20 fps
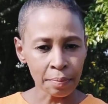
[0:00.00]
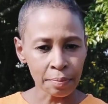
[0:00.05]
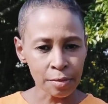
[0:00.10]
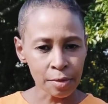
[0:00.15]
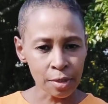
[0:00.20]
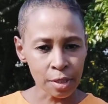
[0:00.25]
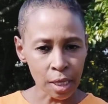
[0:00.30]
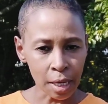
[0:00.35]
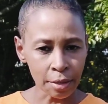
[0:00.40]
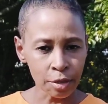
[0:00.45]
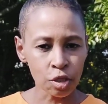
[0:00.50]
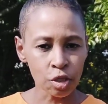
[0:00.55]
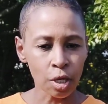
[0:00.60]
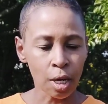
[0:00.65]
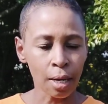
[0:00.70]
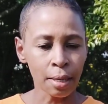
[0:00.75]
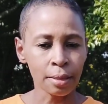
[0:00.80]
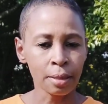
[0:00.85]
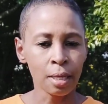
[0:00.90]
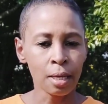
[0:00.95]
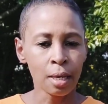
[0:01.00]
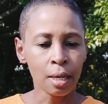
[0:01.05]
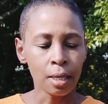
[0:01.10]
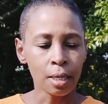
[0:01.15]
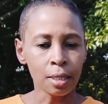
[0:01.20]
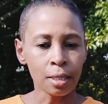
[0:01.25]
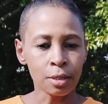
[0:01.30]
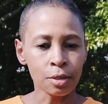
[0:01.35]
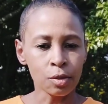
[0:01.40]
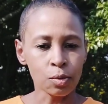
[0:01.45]
sunshine
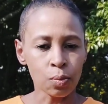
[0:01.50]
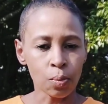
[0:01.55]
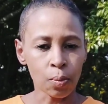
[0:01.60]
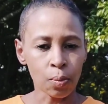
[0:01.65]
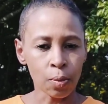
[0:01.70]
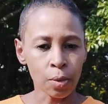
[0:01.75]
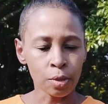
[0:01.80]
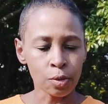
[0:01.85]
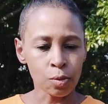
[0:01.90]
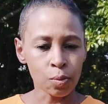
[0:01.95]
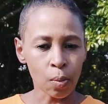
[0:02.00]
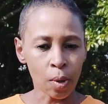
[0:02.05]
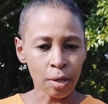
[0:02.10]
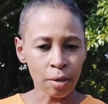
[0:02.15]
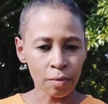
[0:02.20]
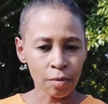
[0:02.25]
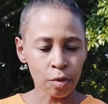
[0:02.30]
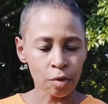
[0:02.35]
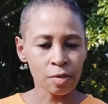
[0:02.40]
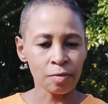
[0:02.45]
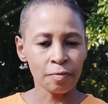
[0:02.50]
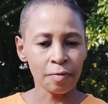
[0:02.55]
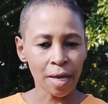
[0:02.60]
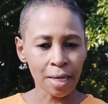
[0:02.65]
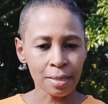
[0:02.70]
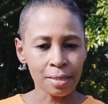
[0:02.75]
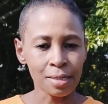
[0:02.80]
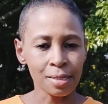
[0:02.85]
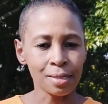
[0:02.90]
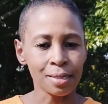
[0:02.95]
is one of those
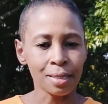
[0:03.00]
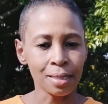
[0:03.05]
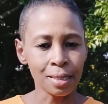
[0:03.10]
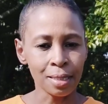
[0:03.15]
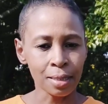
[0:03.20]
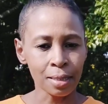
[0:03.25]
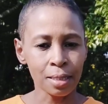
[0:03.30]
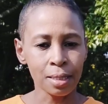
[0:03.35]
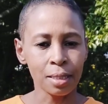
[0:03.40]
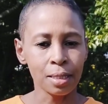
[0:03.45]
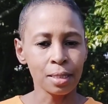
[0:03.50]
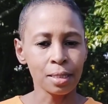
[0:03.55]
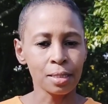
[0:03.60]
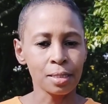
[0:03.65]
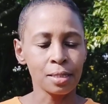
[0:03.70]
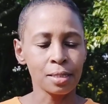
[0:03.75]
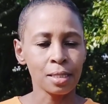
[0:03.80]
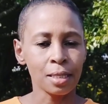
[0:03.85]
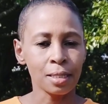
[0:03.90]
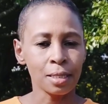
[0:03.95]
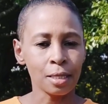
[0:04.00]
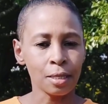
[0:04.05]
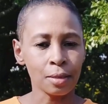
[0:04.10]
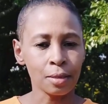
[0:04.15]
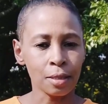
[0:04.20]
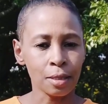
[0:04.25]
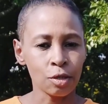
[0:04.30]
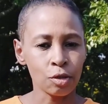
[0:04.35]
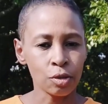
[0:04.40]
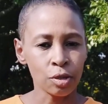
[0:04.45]
factors that increase
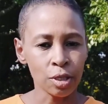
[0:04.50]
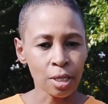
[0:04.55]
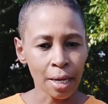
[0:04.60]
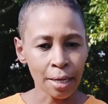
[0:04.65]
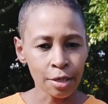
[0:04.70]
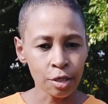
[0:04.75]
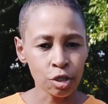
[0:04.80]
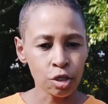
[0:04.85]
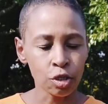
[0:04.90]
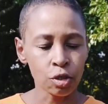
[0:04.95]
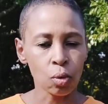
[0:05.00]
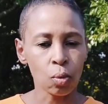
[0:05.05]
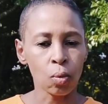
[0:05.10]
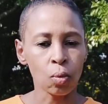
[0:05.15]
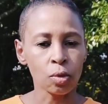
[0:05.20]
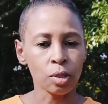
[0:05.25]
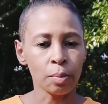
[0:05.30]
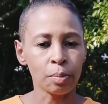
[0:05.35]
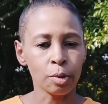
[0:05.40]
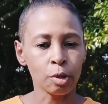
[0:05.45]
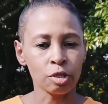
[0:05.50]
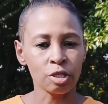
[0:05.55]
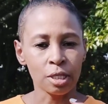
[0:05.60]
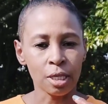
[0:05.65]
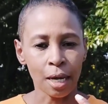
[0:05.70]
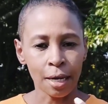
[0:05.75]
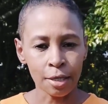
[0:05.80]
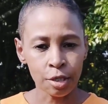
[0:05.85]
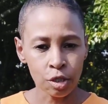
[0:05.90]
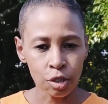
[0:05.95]
the creation or the
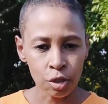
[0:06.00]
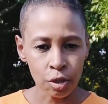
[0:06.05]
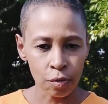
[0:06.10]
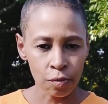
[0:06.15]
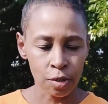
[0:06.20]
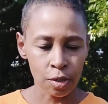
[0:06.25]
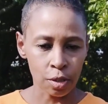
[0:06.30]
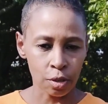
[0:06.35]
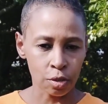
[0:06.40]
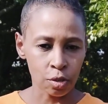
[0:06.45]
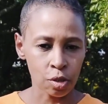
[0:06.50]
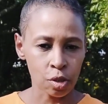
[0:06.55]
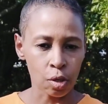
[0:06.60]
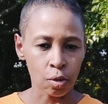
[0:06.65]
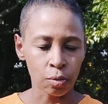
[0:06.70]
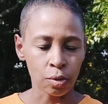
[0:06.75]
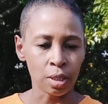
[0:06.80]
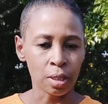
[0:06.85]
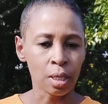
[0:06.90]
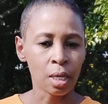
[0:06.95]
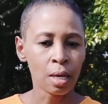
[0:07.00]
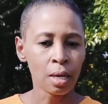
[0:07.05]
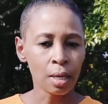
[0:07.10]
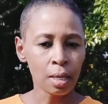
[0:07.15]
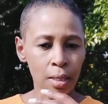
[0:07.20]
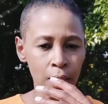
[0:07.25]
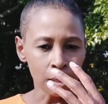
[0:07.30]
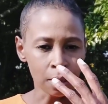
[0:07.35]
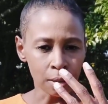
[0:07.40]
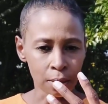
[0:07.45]
production of serotonin
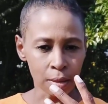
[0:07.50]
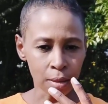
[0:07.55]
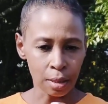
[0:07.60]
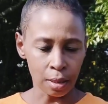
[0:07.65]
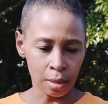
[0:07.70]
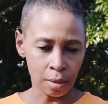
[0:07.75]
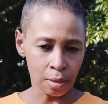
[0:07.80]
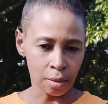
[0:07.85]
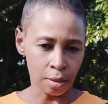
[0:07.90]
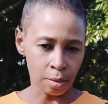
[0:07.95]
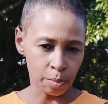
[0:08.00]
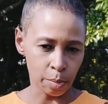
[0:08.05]
in the